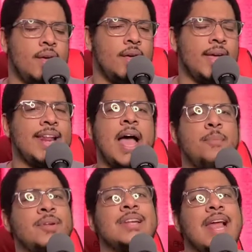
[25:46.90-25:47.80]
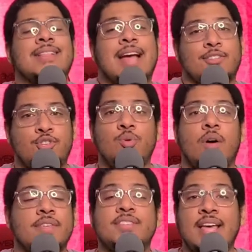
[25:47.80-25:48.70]
it happened like that, too,
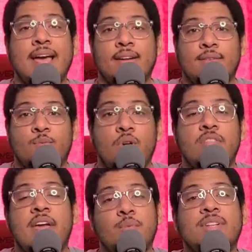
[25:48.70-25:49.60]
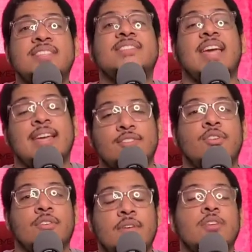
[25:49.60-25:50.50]
on the set, where they would say
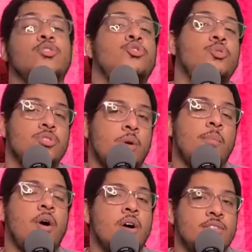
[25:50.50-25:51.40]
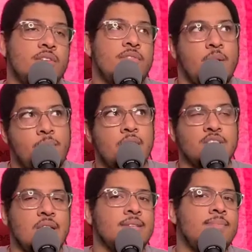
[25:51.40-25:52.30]
certain things or do certain parts of The Empire
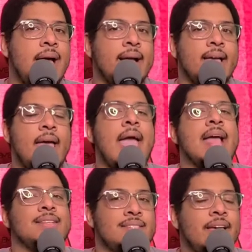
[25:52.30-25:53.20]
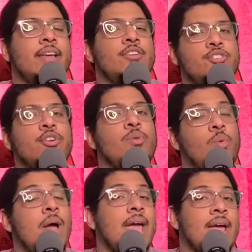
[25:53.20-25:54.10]
Strikes Back and say it a certain
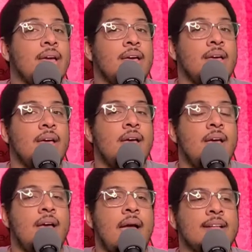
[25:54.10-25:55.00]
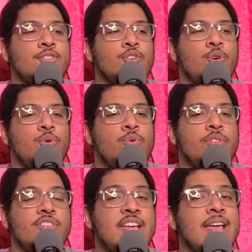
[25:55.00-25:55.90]
way. And so
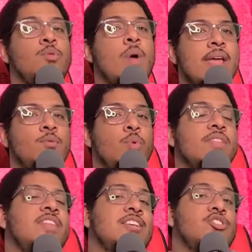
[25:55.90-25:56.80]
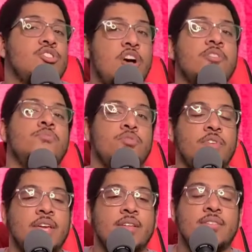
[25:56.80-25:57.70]
then when we they saw the
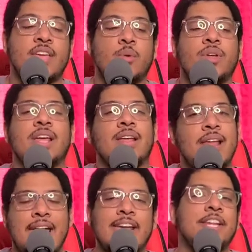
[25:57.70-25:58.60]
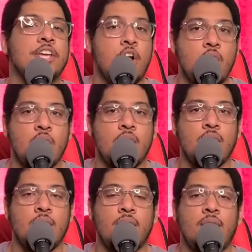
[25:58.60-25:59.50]
movie, they would, in A D R,
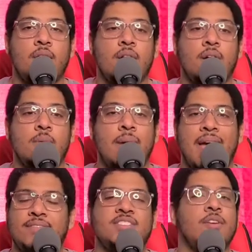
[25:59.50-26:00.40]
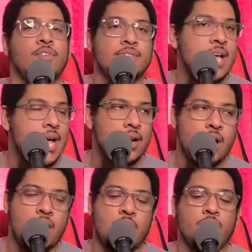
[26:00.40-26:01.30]
um, have different
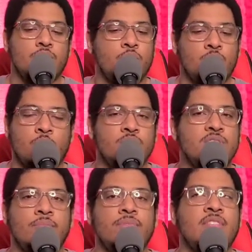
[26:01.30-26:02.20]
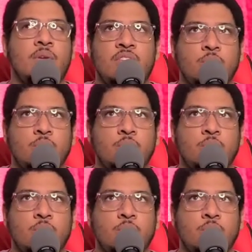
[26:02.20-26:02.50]
dialogue or, or, or some, they, they would